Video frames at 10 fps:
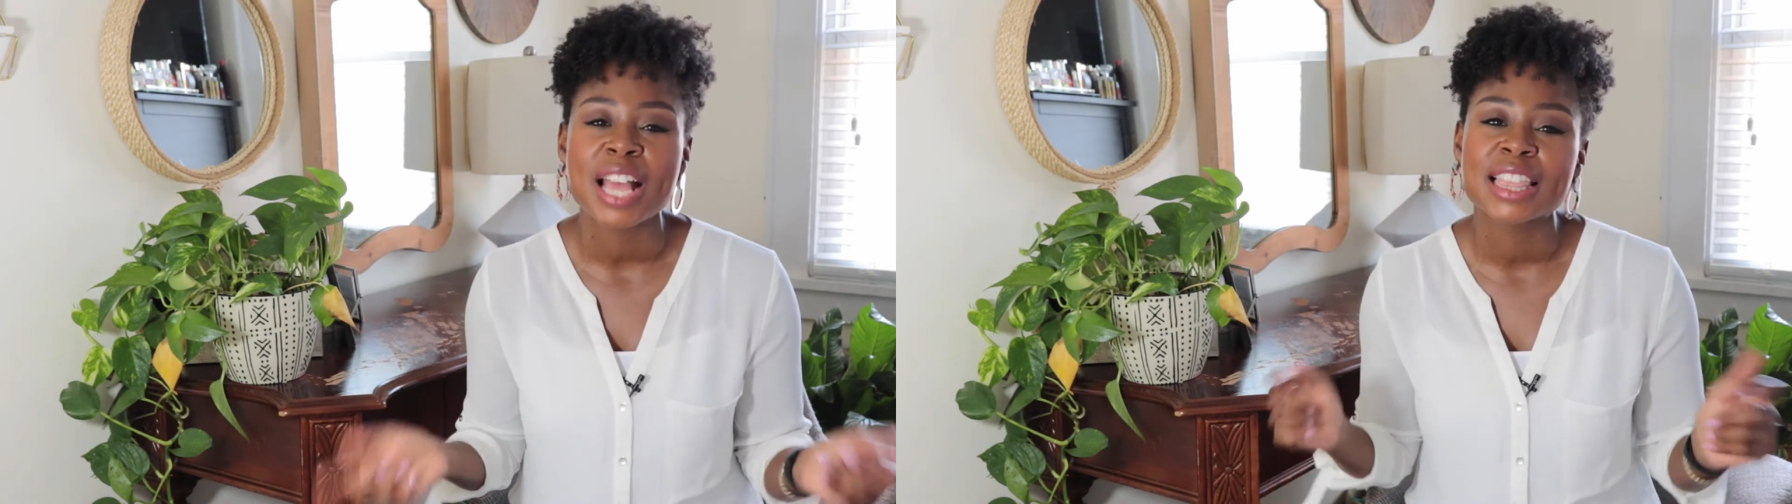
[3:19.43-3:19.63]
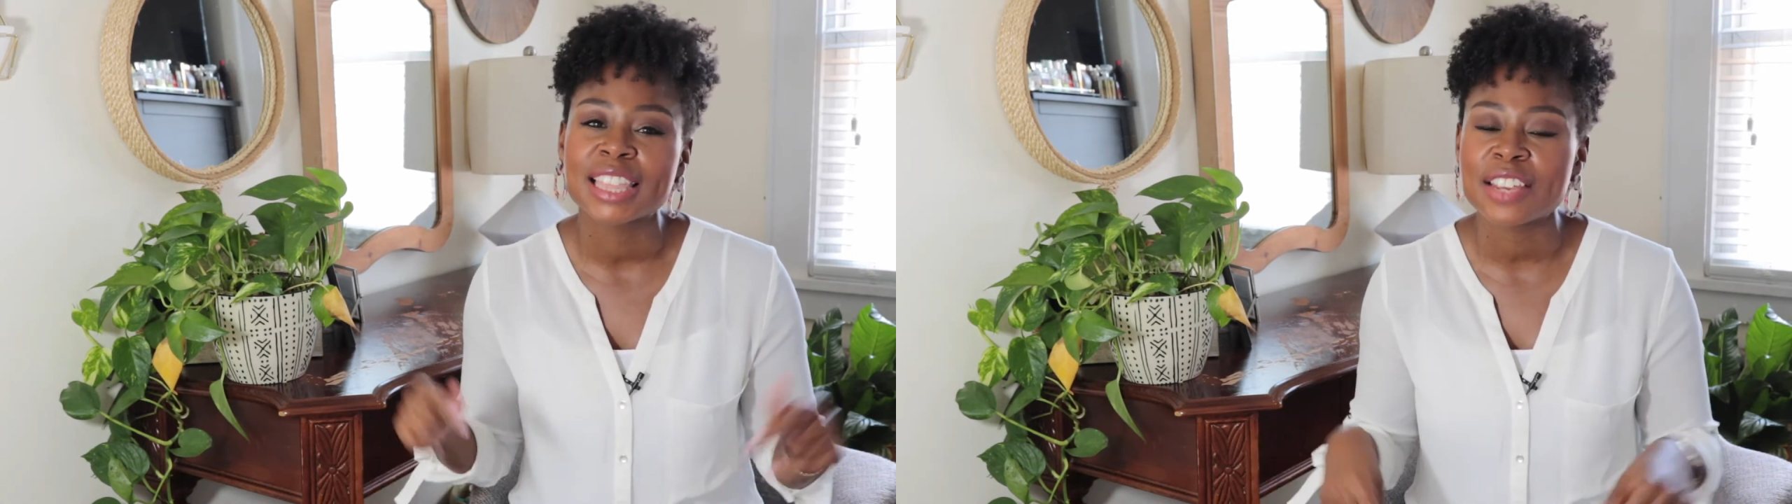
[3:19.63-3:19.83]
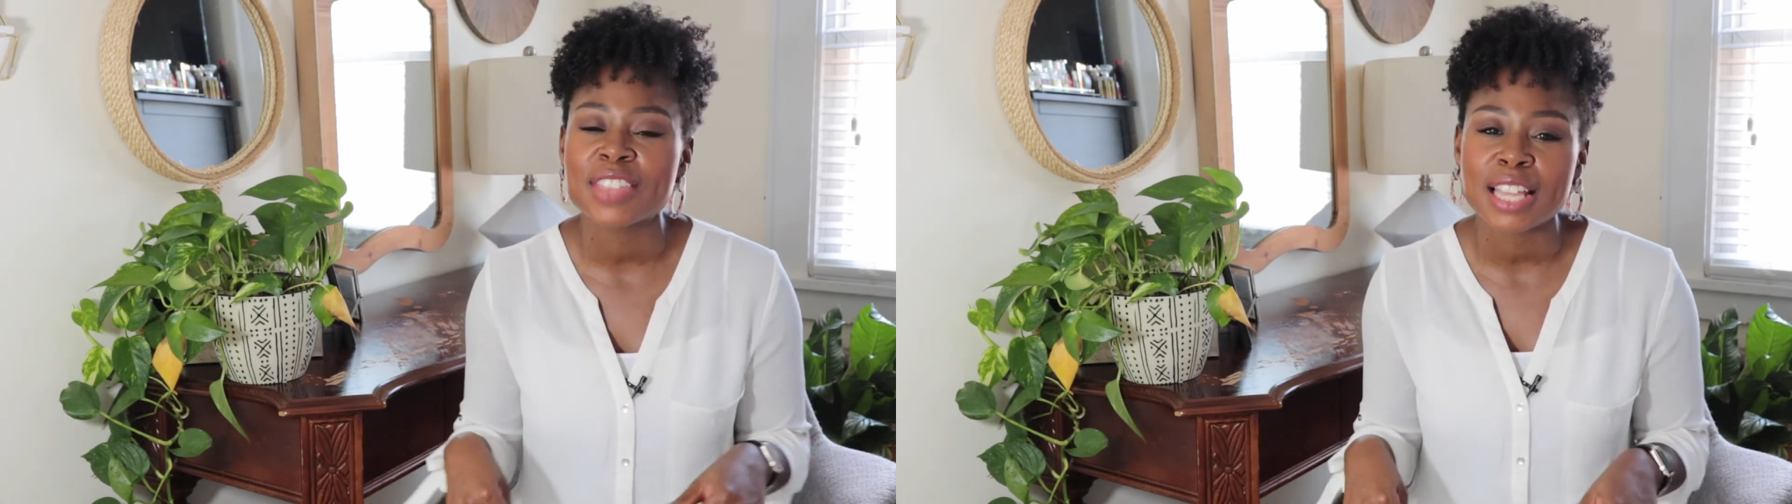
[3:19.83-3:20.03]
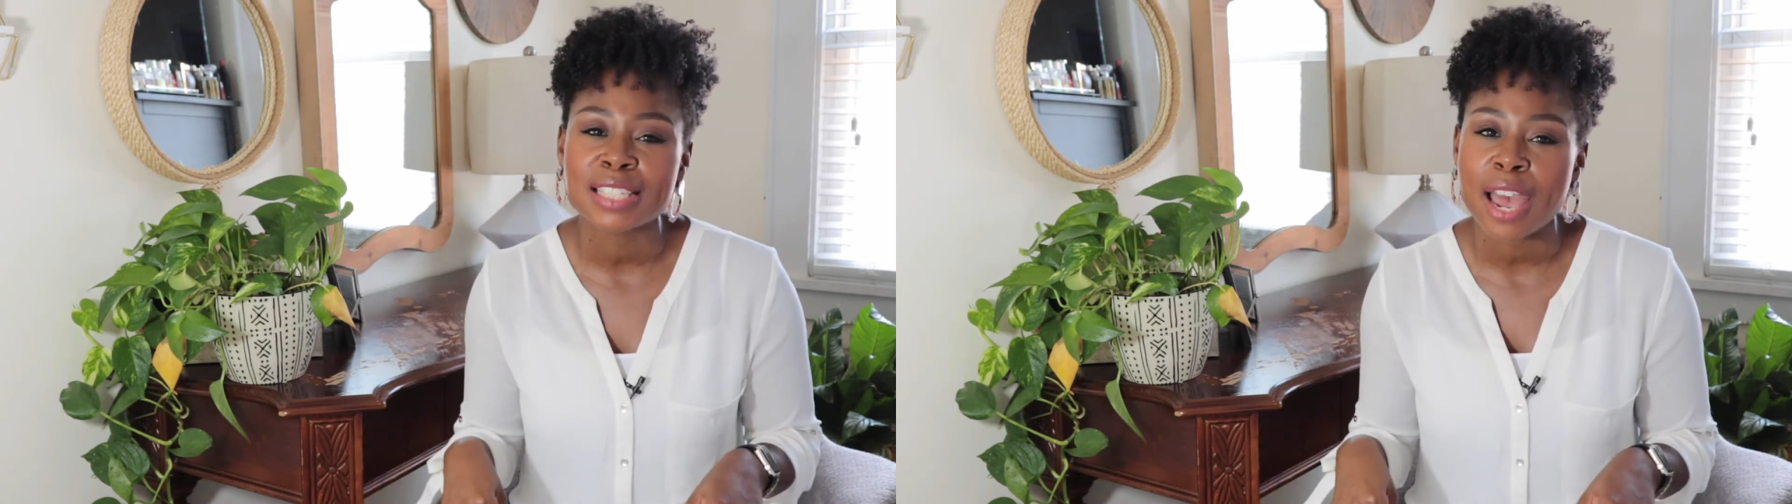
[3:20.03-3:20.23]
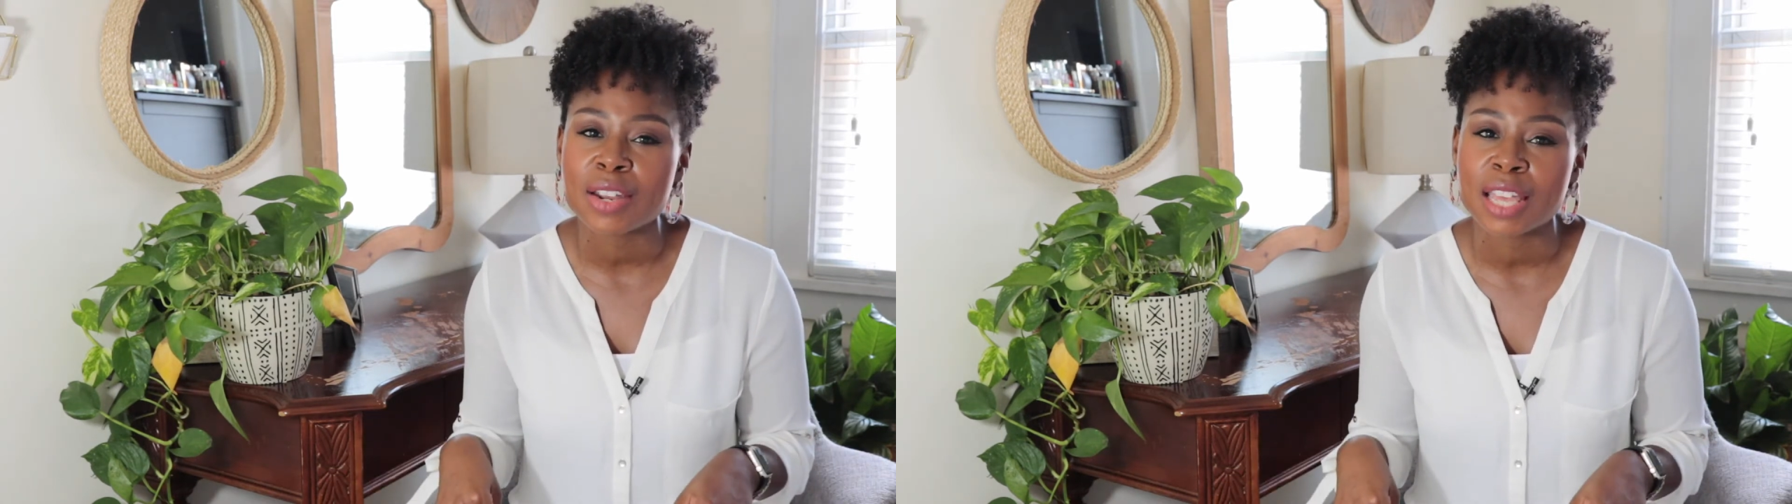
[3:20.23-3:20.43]
leave that
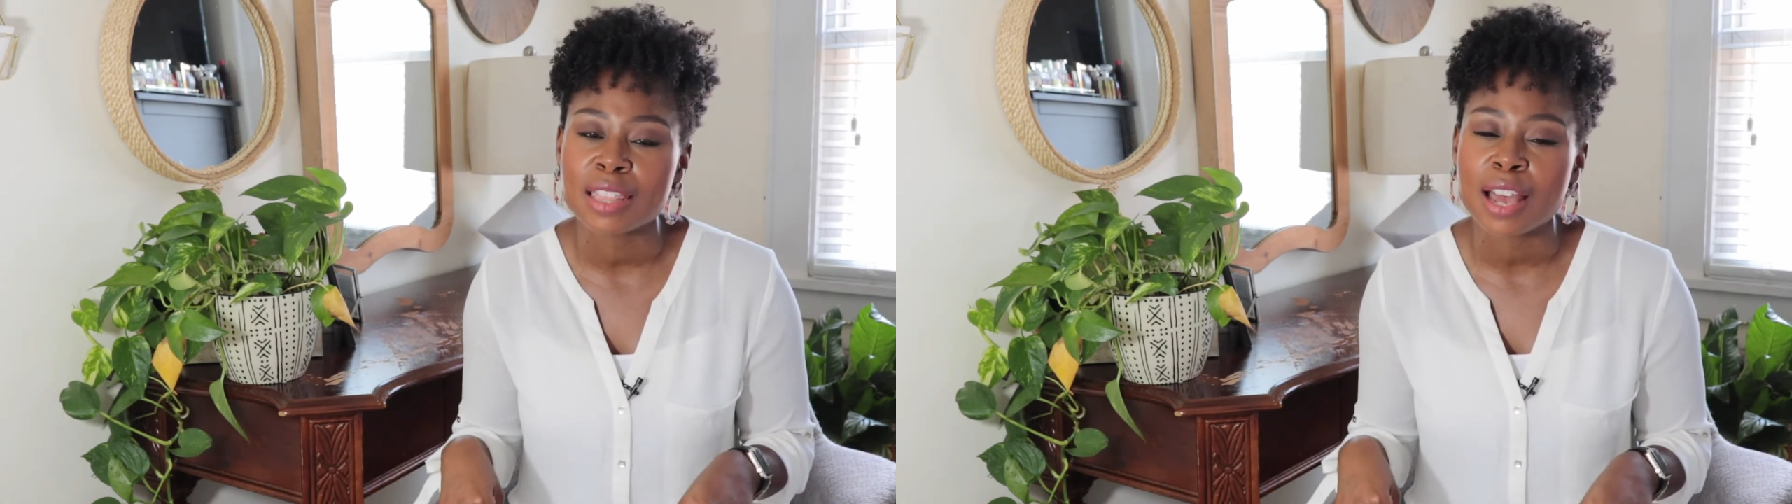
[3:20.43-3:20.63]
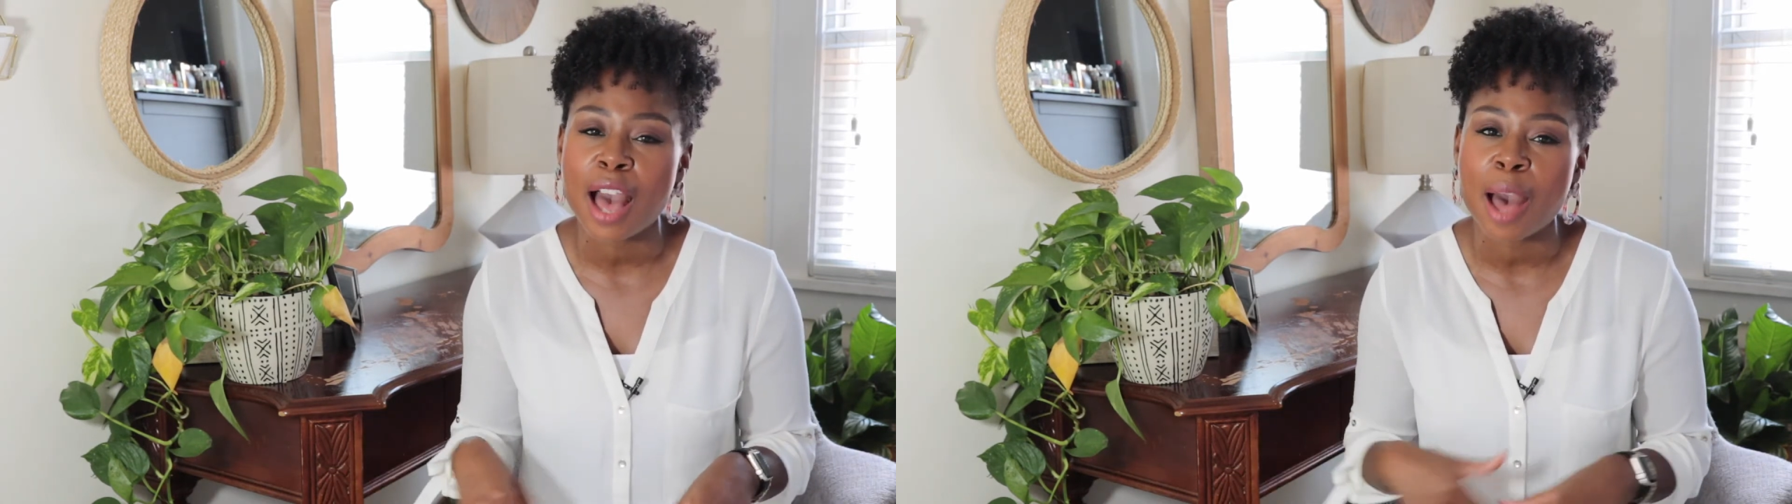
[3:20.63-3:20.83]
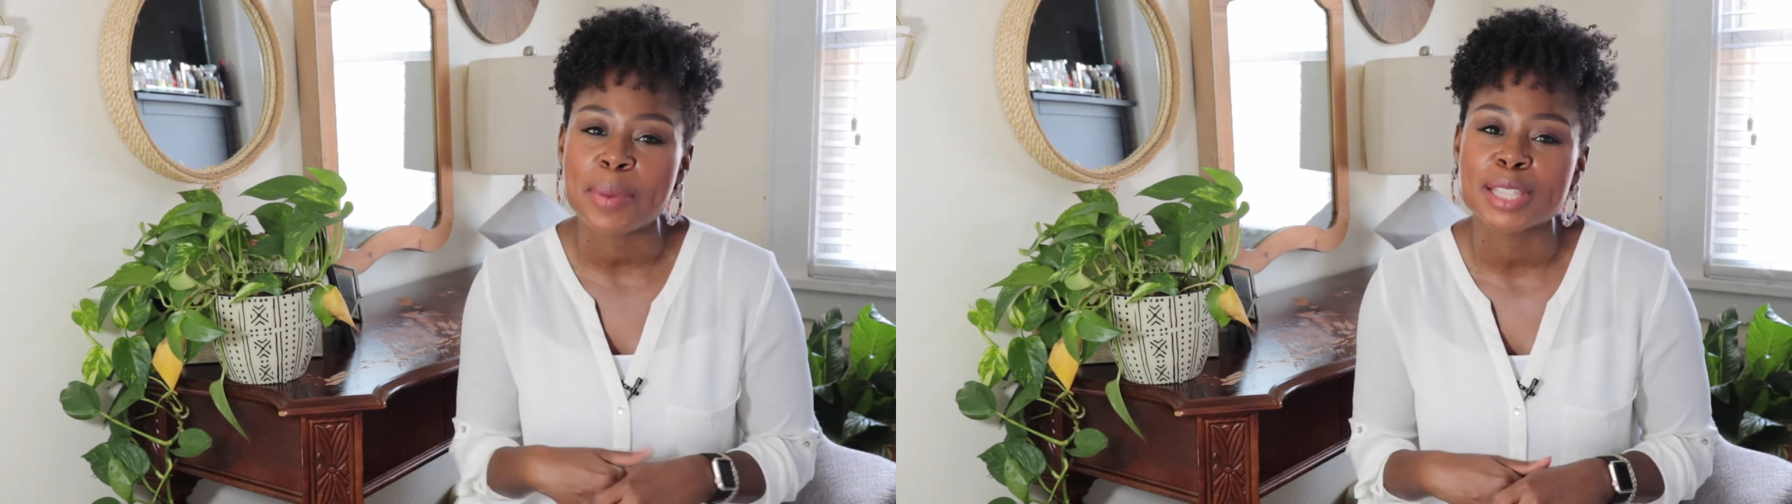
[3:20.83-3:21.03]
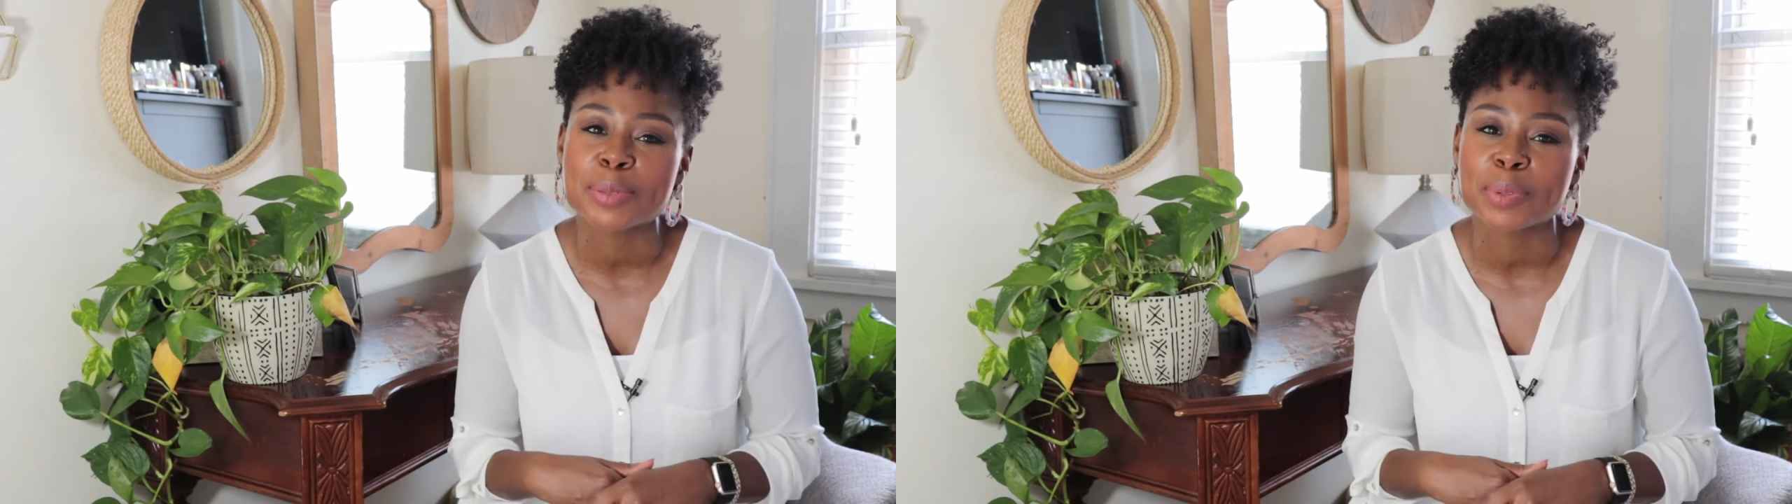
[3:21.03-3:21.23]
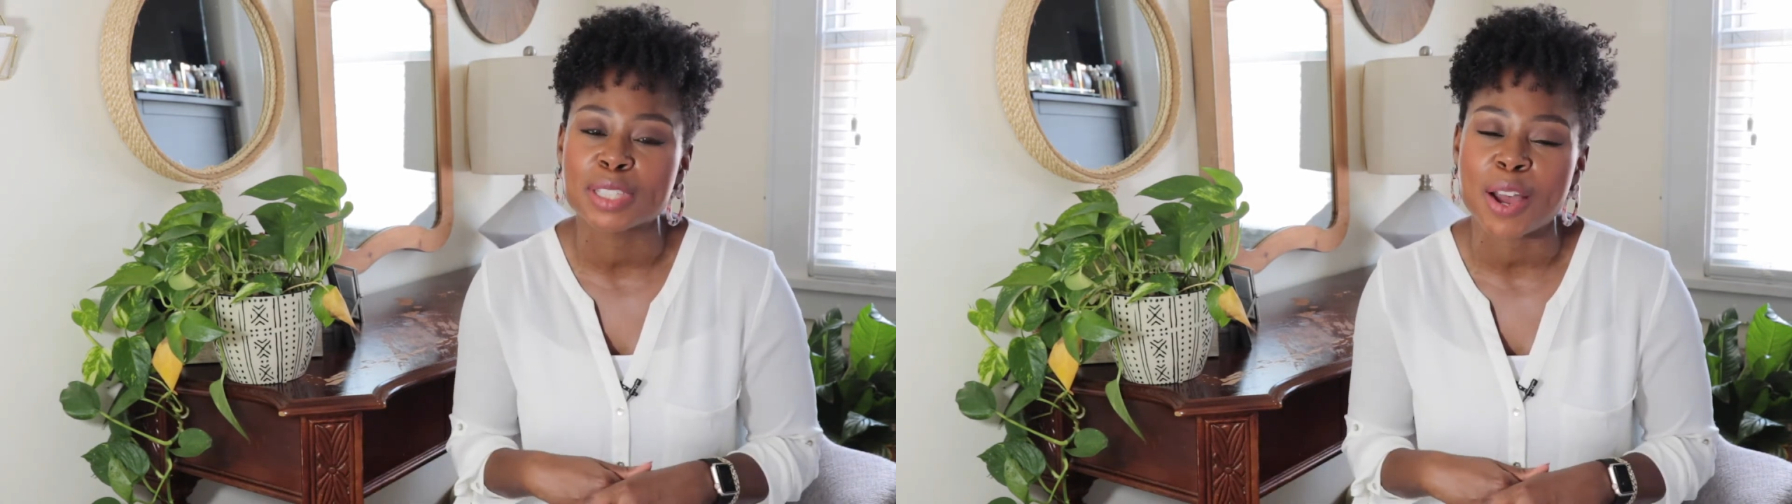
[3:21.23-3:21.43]
down in the comments
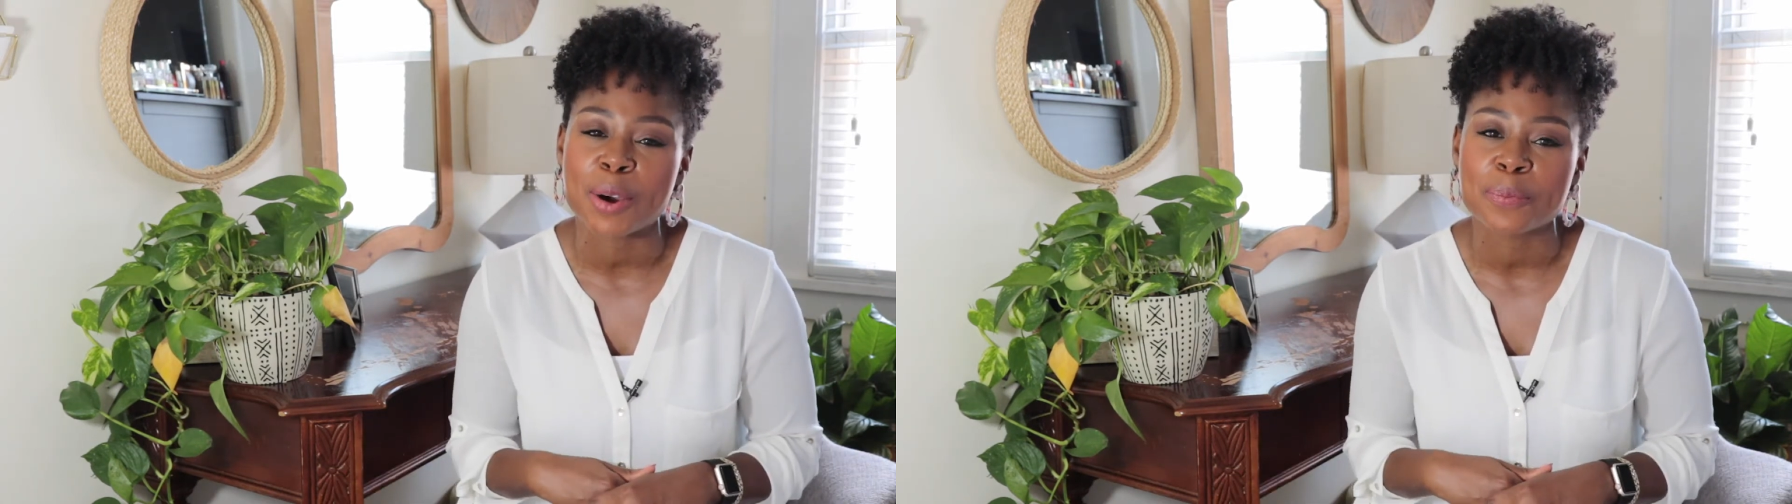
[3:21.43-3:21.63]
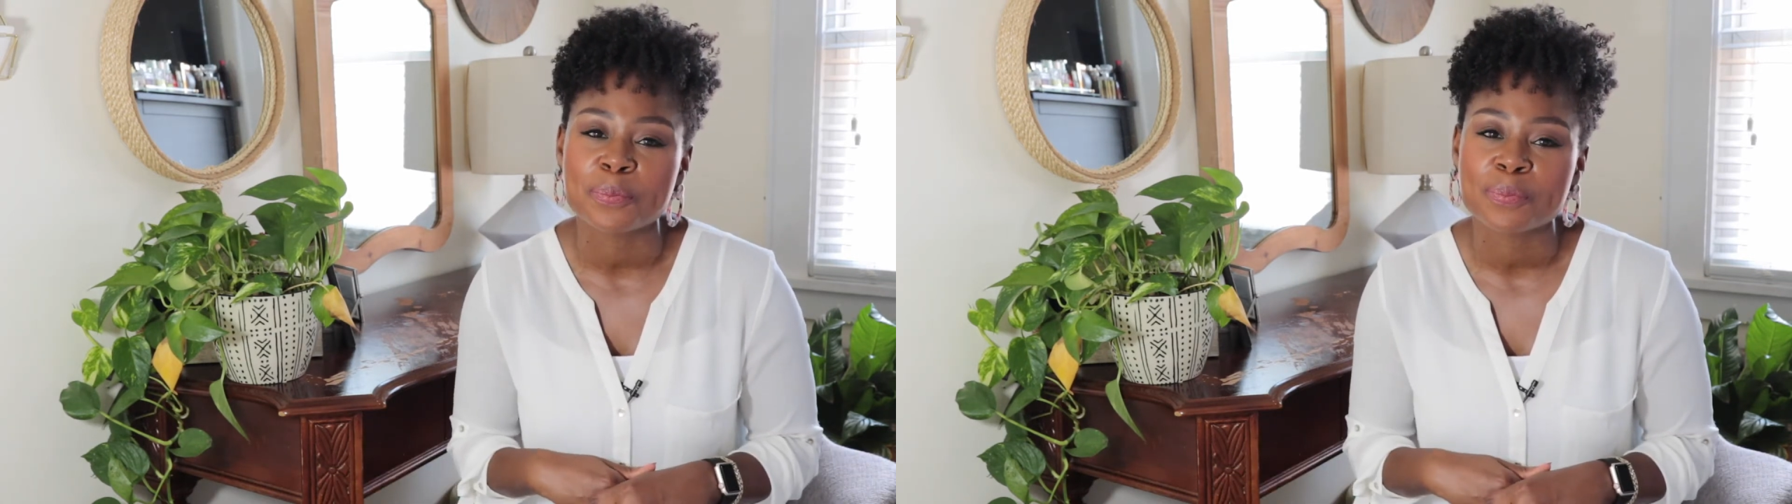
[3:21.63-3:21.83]
below.